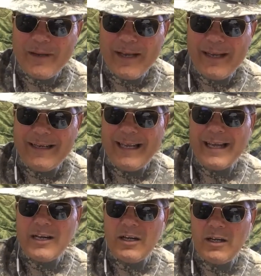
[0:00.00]
paid
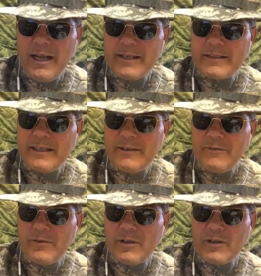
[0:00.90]
and collecting
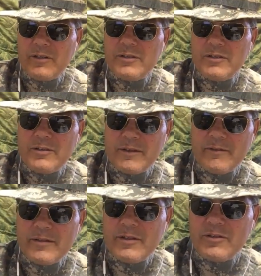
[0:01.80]
for the goods and
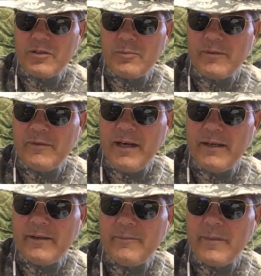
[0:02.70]
services you
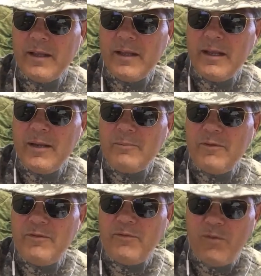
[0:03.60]
provided
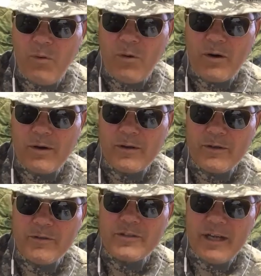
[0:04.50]
before
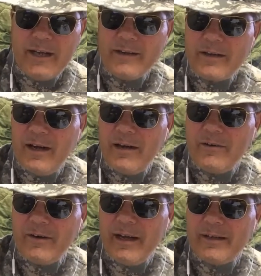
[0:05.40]
you sign the
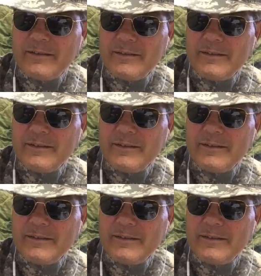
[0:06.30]
contract.